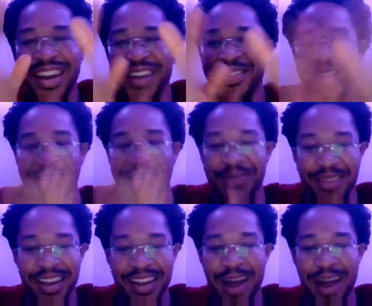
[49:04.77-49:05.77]
Forgive me.
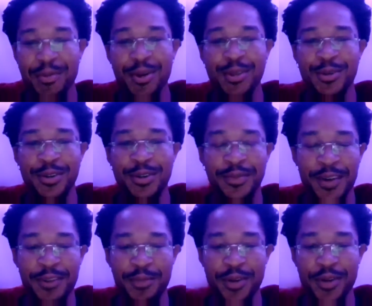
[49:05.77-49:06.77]
I'm going to
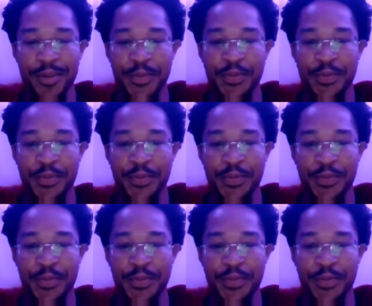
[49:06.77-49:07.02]
off point.